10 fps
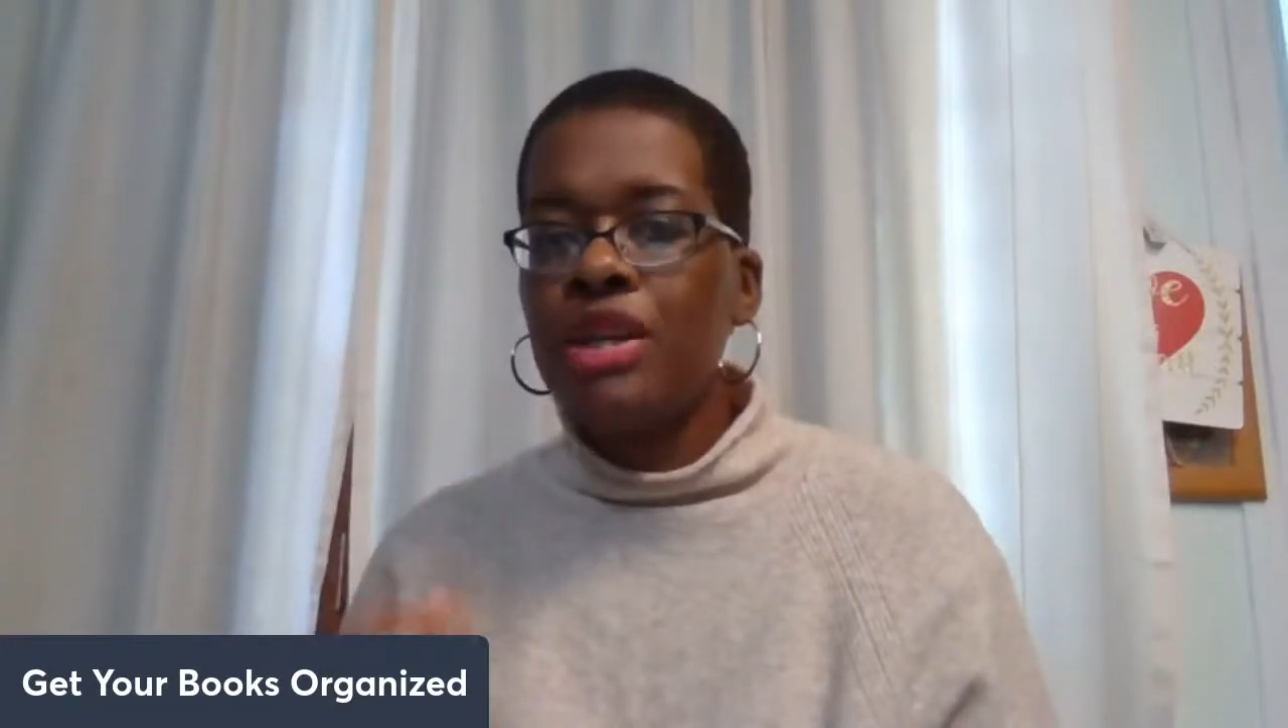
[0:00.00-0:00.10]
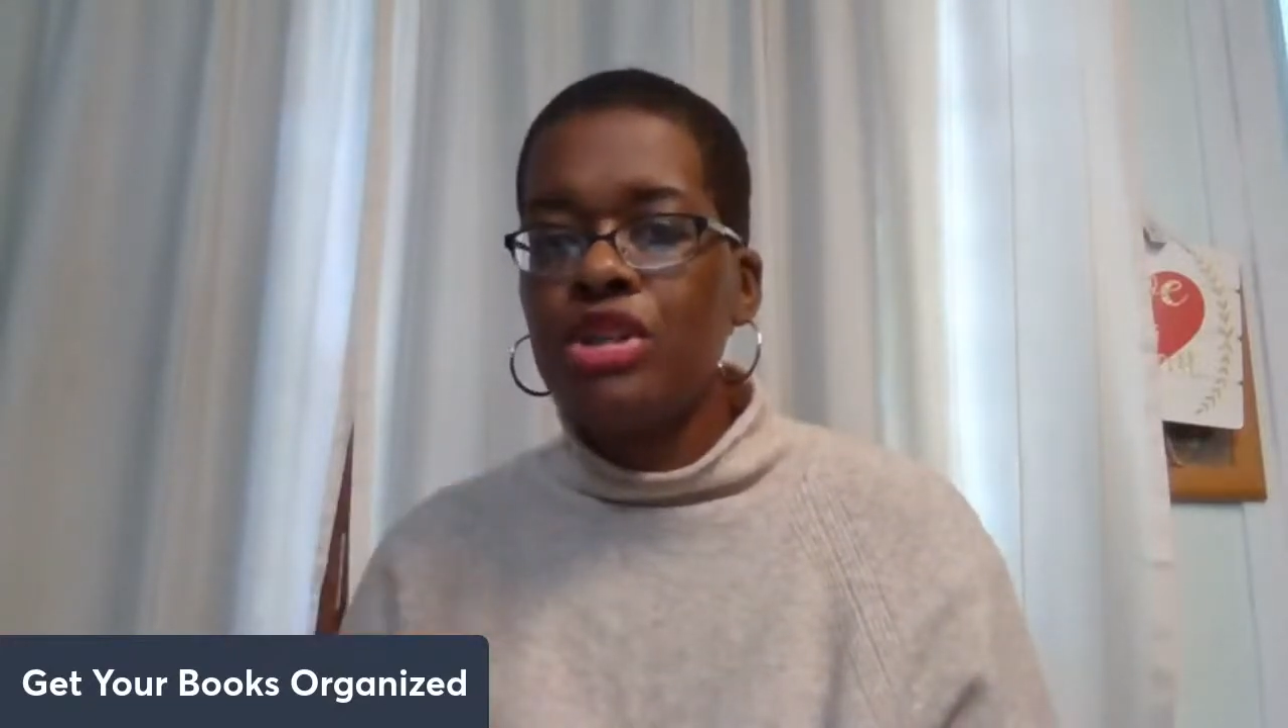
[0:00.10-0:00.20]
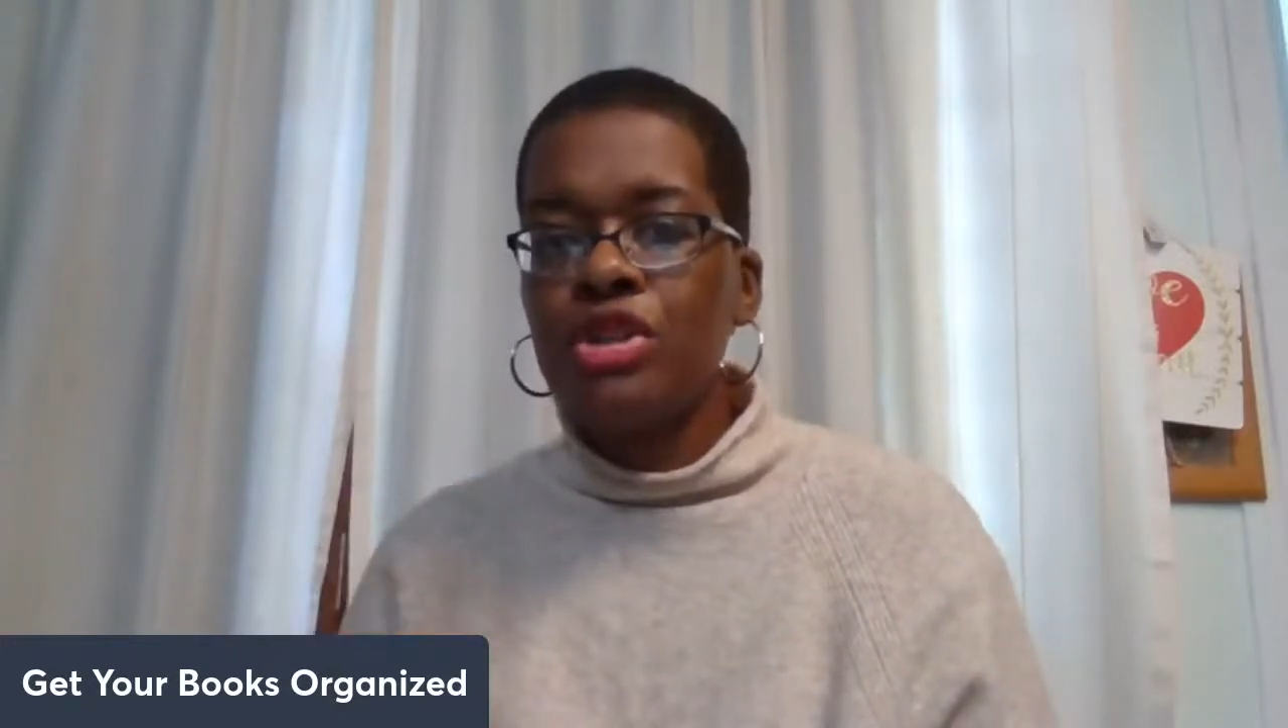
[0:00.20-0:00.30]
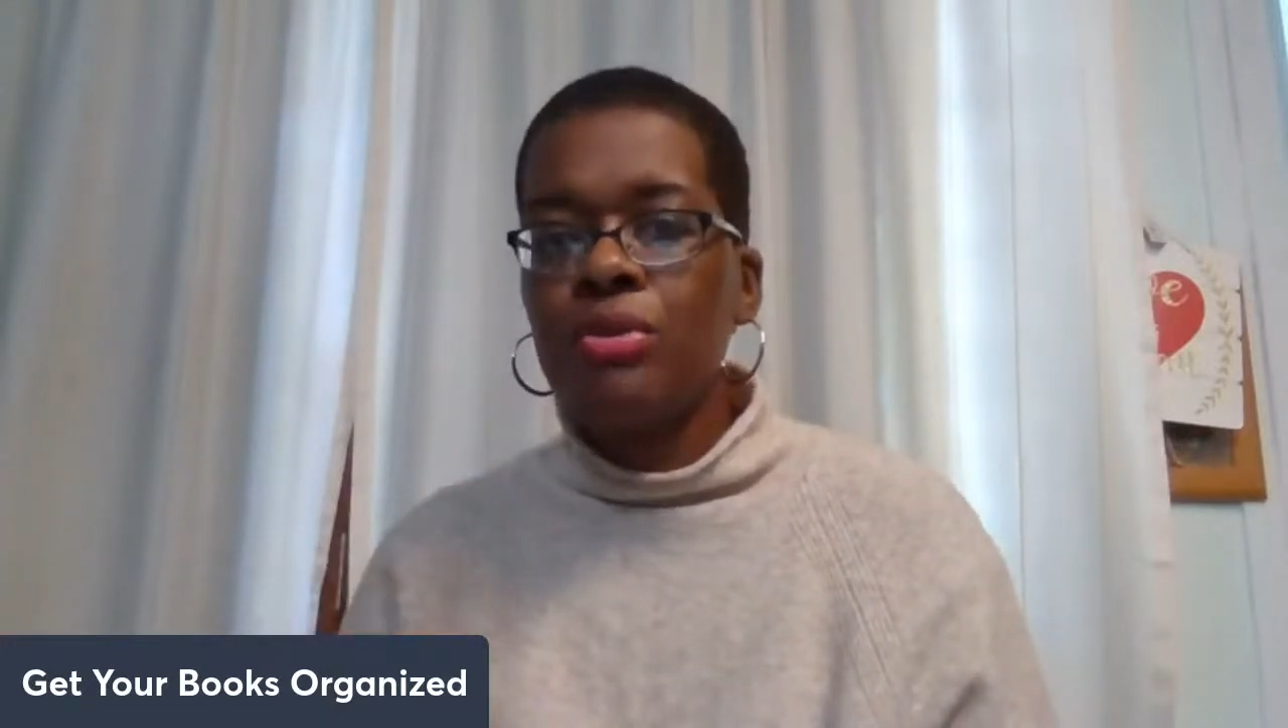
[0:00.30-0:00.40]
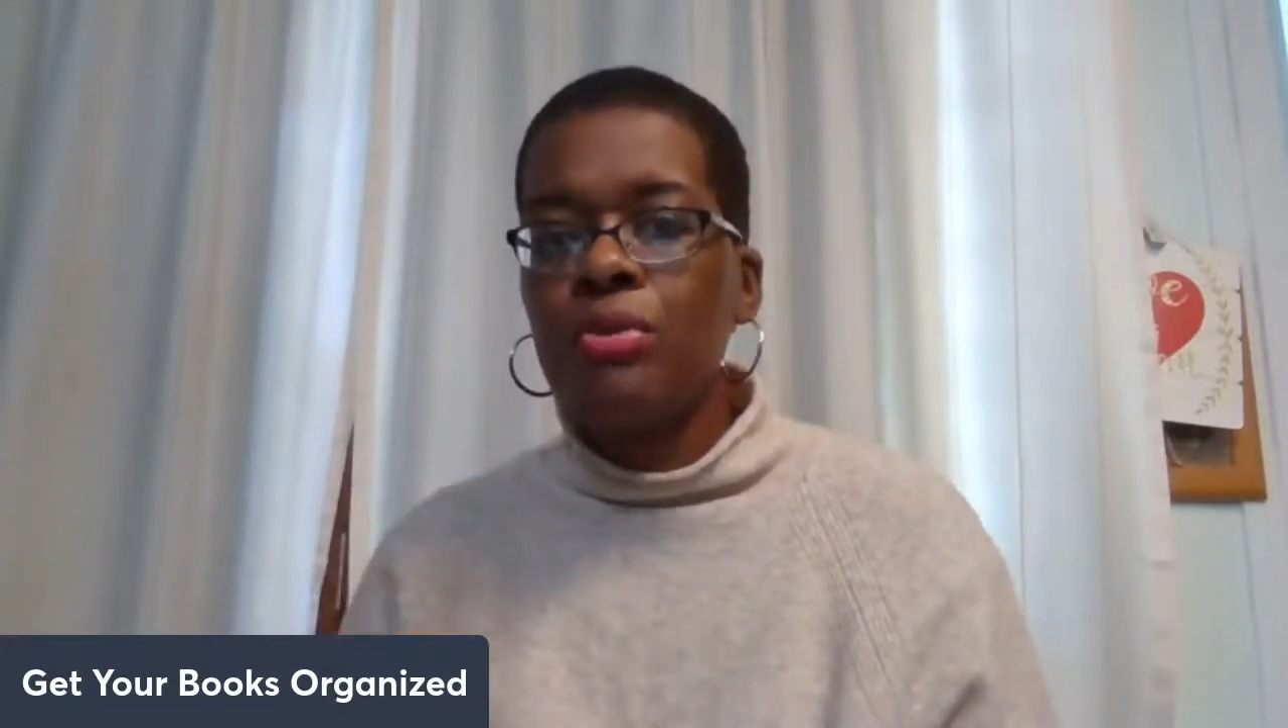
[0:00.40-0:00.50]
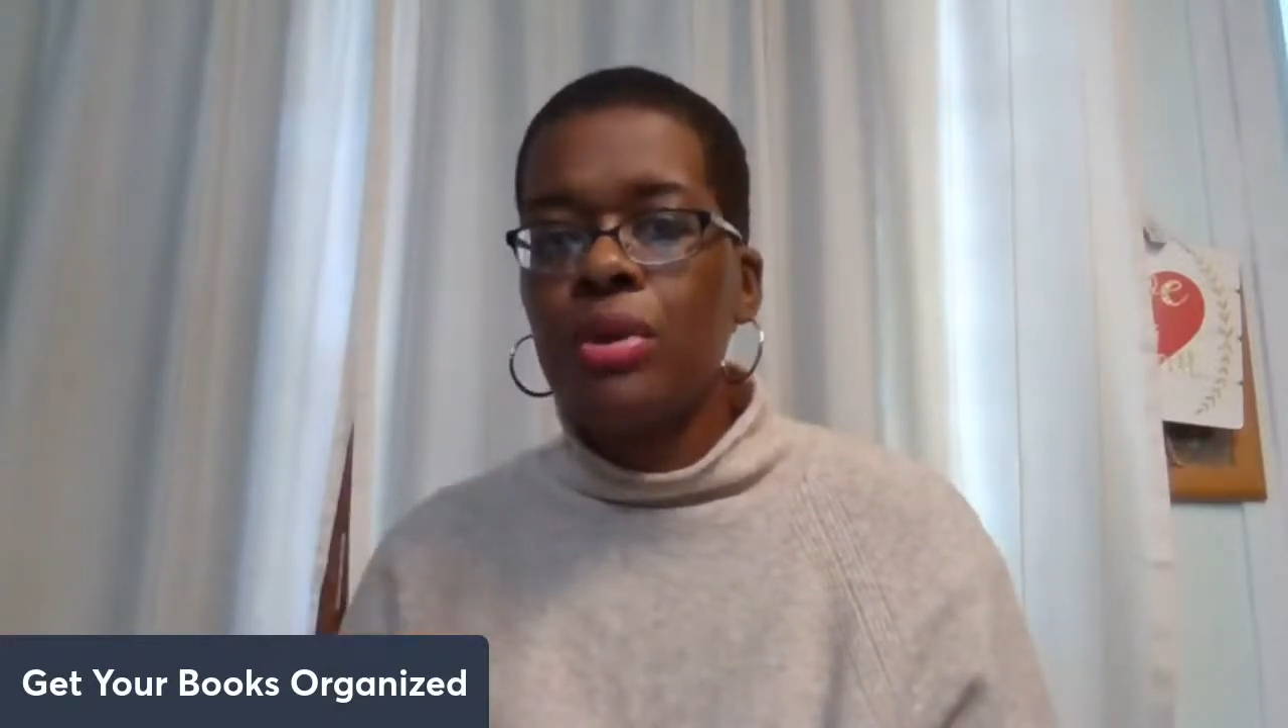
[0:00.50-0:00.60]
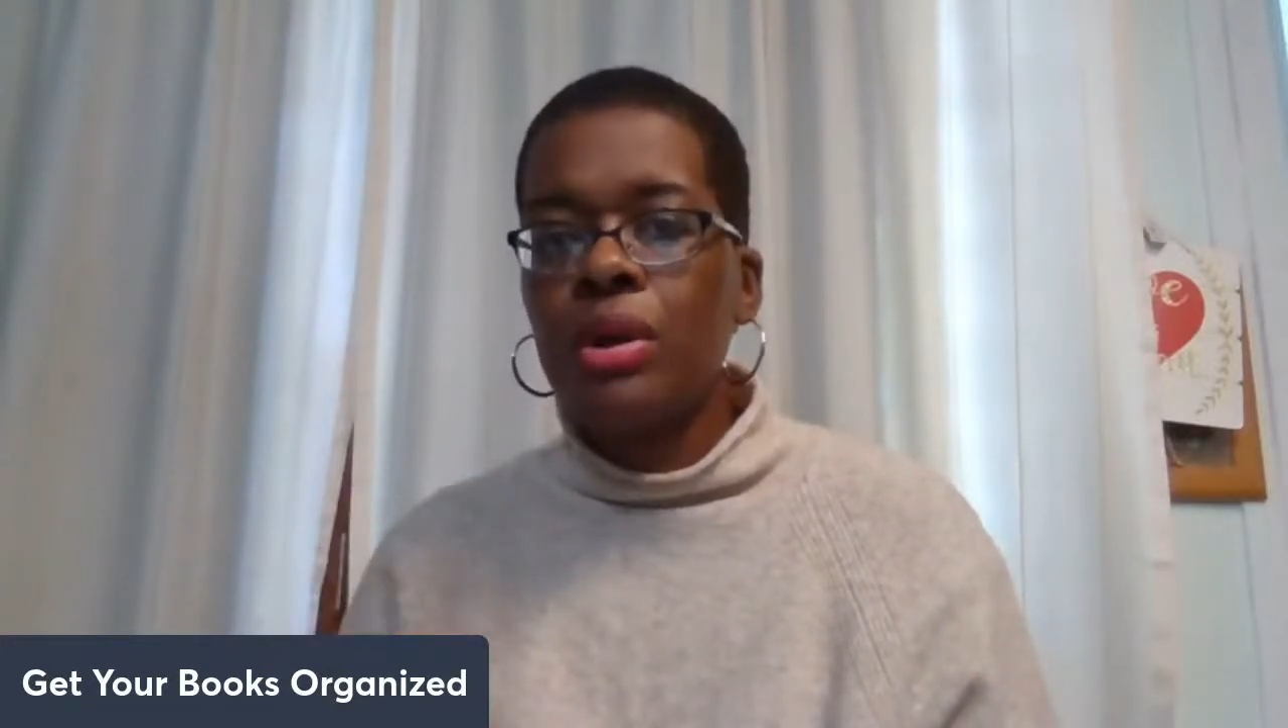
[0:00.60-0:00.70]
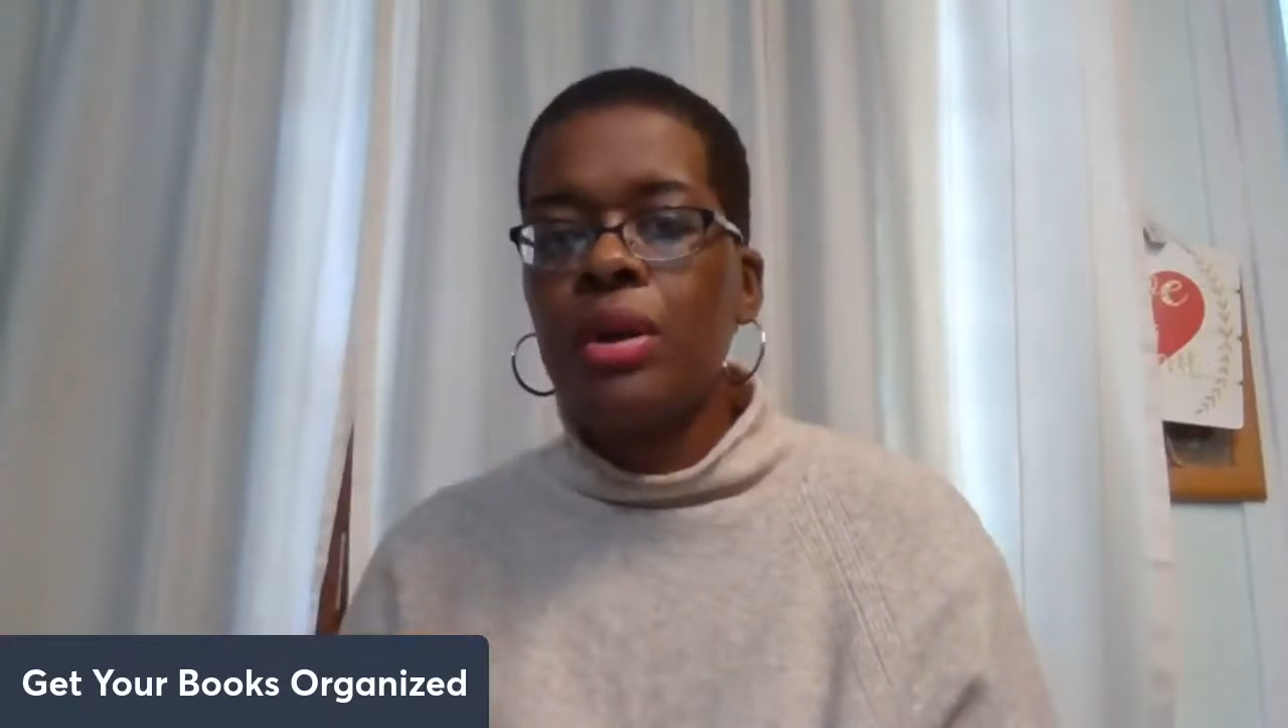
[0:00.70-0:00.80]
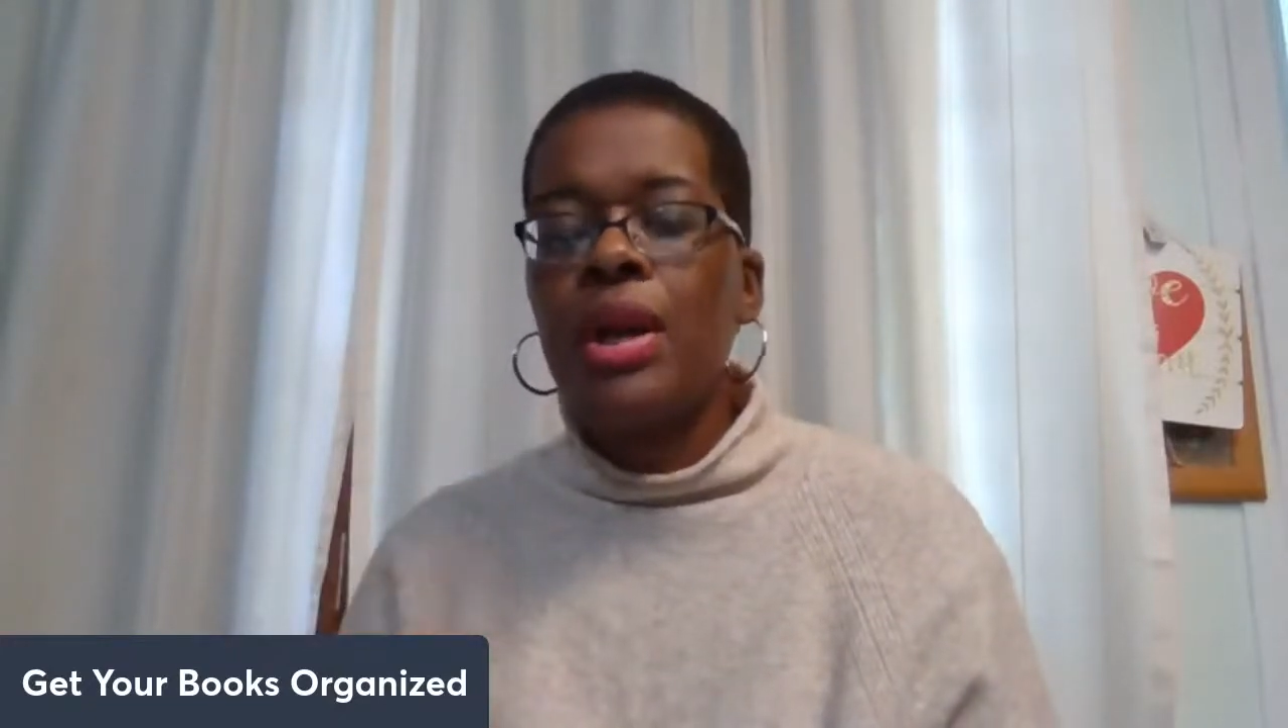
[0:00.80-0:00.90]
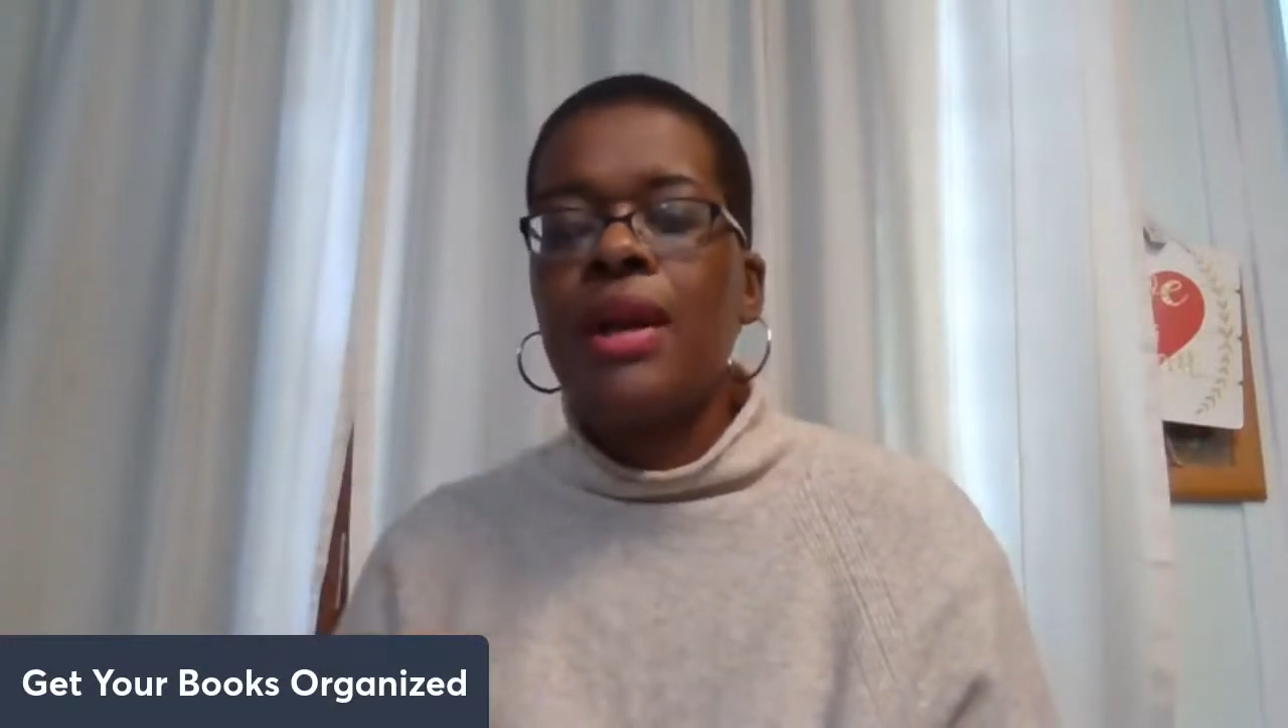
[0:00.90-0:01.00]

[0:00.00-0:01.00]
sure